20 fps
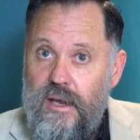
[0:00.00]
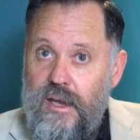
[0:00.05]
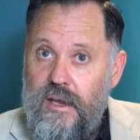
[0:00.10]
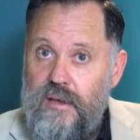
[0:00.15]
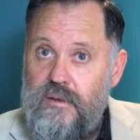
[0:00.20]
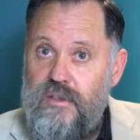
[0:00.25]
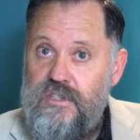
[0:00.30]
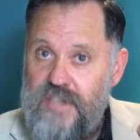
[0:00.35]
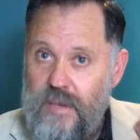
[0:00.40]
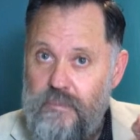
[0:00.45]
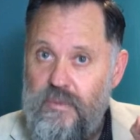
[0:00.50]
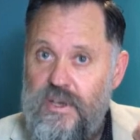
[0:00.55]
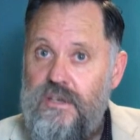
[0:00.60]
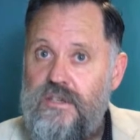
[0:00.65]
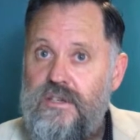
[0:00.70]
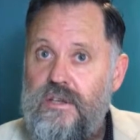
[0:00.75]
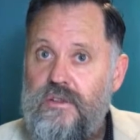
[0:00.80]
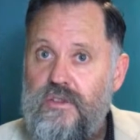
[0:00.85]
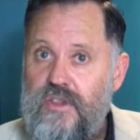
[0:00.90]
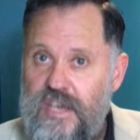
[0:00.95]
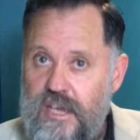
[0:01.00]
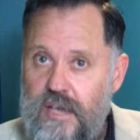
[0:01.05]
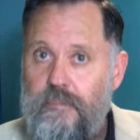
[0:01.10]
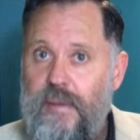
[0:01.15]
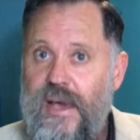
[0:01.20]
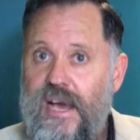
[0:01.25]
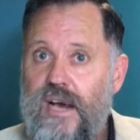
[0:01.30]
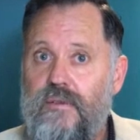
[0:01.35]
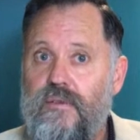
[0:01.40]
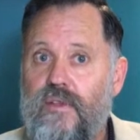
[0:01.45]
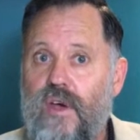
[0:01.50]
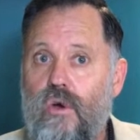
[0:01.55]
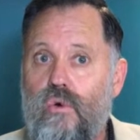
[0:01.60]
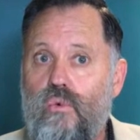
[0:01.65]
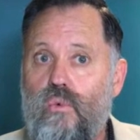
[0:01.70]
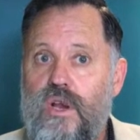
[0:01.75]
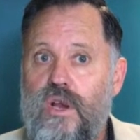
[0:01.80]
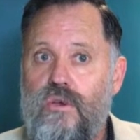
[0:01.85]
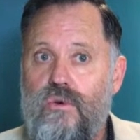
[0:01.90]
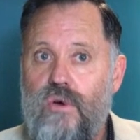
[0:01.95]
Something to think about though
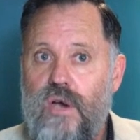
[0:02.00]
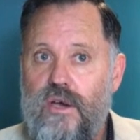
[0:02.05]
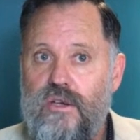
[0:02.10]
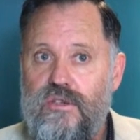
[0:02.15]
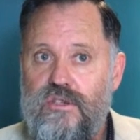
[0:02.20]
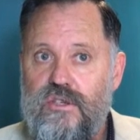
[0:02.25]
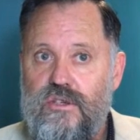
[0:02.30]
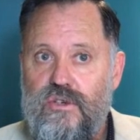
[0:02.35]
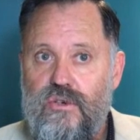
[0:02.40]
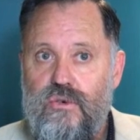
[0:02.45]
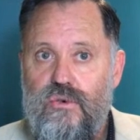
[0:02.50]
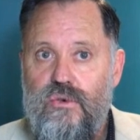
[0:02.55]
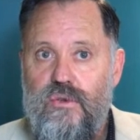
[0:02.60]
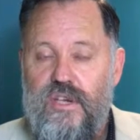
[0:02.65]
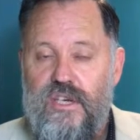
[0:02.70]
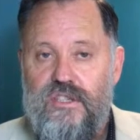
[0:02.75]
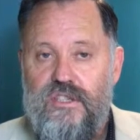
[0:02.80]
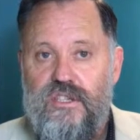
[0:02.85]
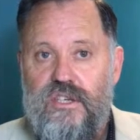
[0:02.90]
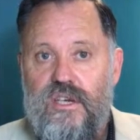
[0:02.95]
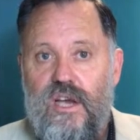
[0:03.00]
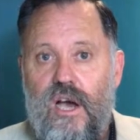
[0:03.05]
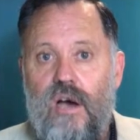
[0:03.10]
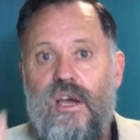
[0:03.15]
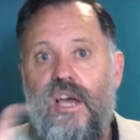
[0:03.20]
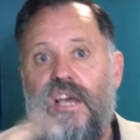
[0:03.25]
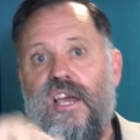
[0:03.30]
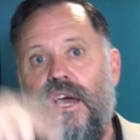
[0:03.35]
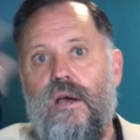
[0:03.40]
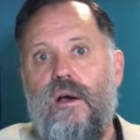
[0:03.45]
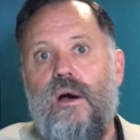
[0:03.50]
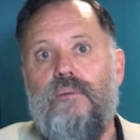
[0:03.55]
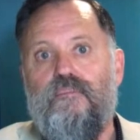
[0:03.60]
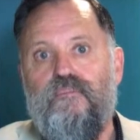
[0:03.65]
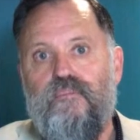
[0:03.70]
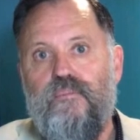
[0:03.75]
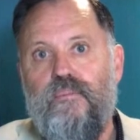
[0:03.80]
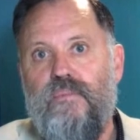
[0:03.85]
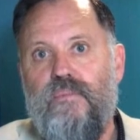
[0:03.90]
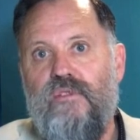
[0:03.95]
when you're going to do this.
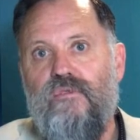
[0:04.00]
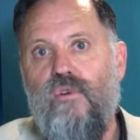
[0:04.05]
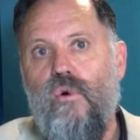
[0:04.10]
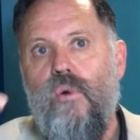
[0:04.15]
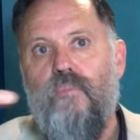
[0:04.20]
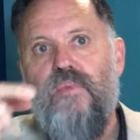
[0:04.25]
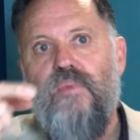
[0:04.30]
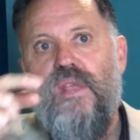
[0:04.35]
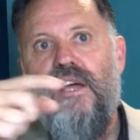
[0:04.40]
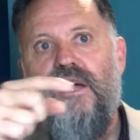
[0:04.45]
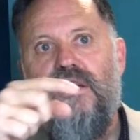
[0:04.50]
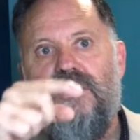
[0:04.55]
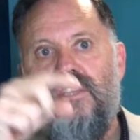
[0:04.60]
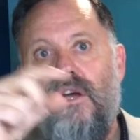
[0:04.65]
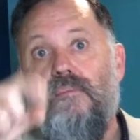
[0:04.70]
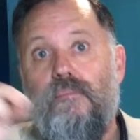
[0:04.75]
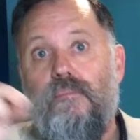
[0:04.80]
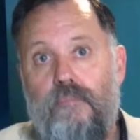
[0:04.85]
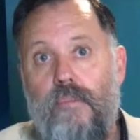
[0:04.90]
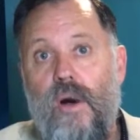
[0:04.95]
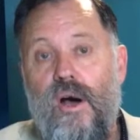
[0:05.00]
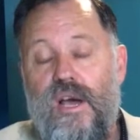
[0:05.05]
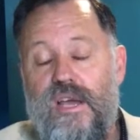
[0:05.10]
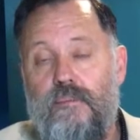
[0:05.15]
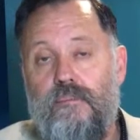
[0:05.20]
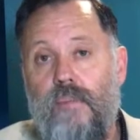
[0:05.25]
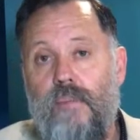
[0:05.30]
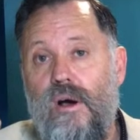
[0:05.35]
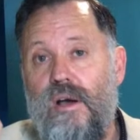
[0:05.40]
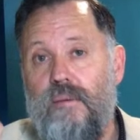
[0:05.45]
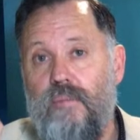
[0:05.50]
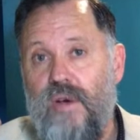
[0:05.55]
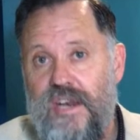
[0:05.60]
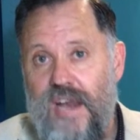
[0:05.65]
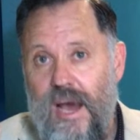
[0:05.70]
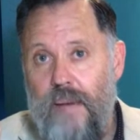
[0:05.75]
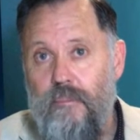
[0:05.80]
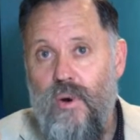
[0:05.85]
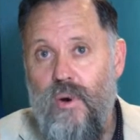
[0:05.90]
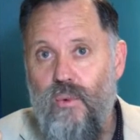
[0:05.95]
Before. So my
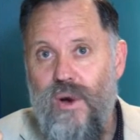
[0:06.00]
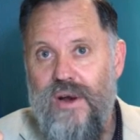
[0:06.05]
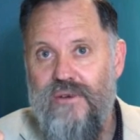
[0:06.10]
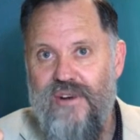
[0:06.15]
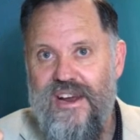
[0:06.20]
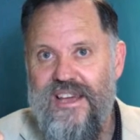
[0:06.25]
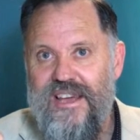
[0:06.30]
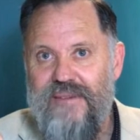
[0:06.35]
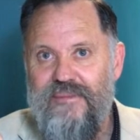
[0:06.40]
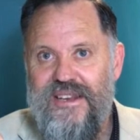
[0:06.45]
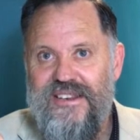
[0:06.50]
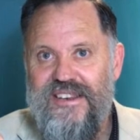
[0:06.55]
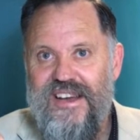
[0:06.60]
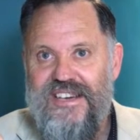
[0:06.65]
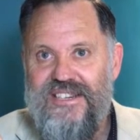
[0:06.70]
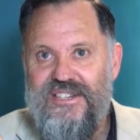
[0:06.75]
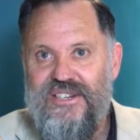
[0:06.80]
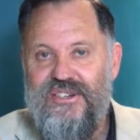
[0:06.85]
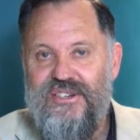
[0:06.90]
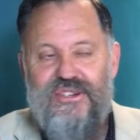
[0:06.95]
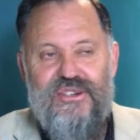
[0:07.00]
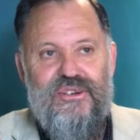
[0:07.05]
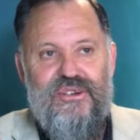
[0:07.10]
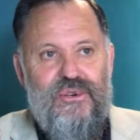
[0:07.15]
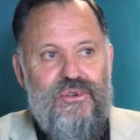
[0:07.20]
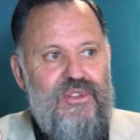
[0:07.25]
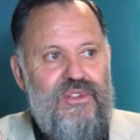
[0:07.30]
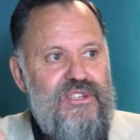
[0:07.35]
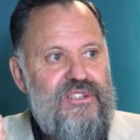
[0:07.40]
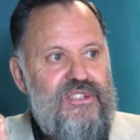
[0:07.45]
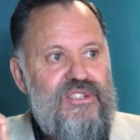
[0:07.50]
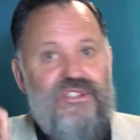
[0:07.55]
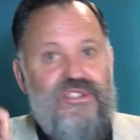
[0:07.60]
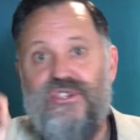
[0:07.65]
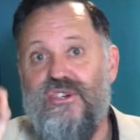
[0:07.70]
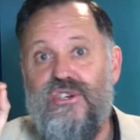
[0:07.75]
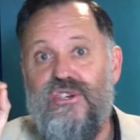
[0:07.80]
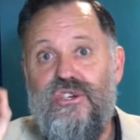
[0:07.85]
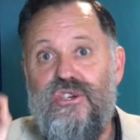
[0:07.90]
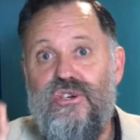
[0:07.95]
number one recommendation to do this is to
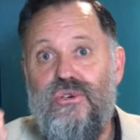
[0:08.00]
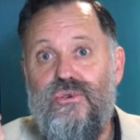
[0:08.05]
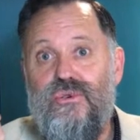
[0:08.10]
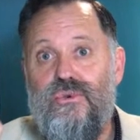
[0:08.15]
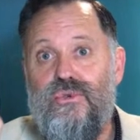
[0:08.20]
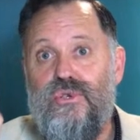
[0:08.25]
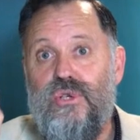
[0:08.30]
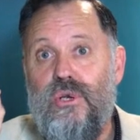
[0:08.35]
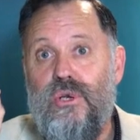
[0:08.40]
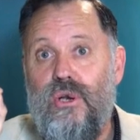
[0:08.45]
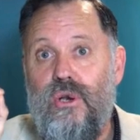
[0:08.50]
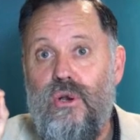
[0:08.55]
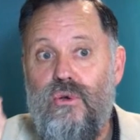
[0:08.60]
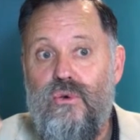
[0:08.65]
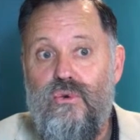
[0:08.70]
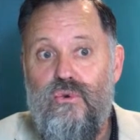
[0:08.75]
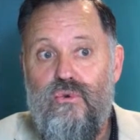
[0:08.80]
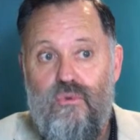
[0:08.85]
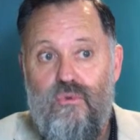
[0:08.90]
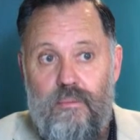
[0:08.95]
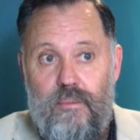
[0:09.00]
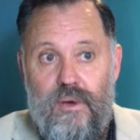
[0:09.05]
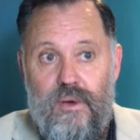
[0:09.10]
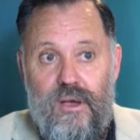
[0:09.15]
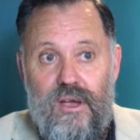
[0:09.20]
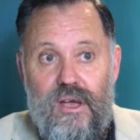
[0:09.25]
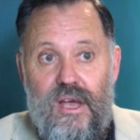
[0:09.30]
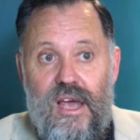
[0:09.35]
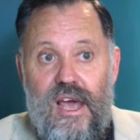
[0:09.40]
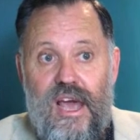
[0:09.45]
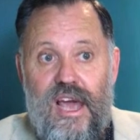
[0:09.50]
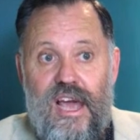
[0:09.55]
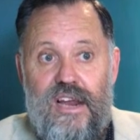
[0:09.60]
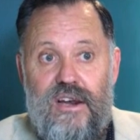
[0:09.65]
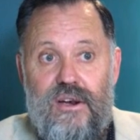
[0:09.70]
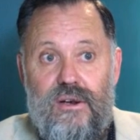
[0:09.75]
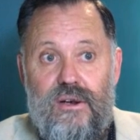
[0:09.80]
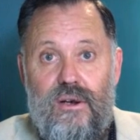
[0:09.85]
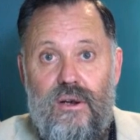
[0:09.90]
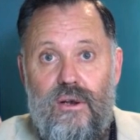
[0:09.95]
use Loom.
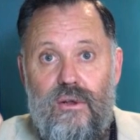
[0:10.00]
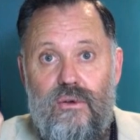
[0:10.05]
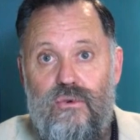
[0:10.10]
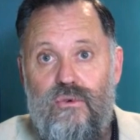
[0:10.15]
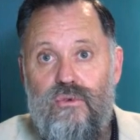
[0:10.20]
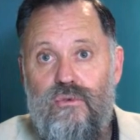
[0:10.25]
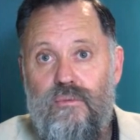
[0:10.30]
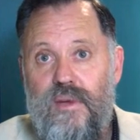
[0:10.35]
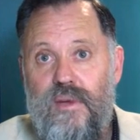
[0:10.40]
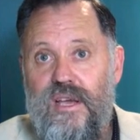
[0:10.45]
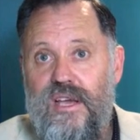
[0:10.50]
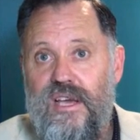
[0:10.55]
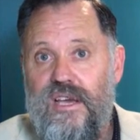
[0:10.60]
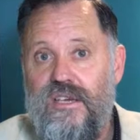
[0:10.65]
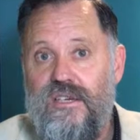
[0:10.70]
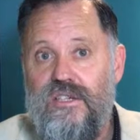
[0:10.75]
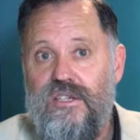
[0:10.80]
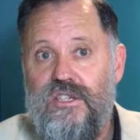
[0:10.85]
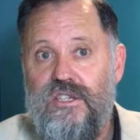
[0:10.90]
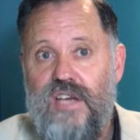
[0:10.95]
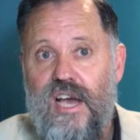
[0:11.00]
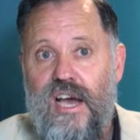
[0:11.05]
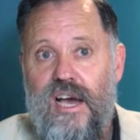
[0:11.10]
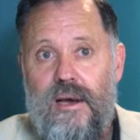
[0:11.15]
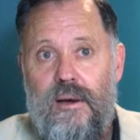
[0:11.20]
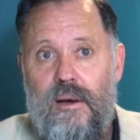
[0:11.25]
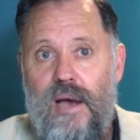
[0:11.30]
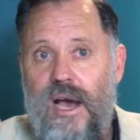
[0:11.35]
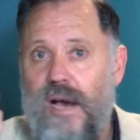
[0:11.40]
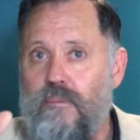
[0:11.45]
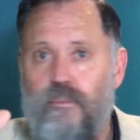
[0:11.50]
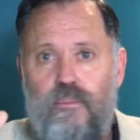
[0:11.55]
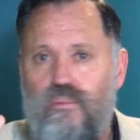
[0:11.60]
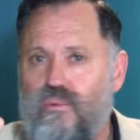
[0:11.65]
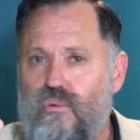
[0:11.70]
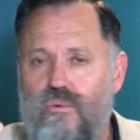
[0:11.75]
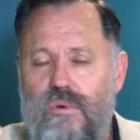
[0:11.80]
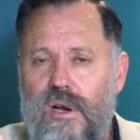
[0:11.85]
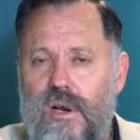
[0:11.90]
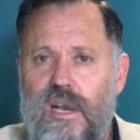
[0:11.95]
And Loom is a
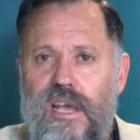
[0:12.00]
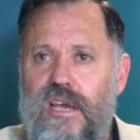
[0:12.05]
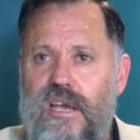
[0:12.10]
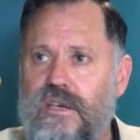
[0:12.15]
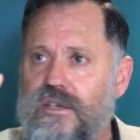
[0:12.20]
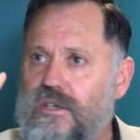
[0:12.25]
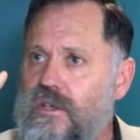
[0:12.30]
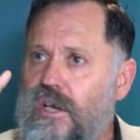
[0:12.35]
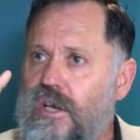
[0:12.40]
brilliant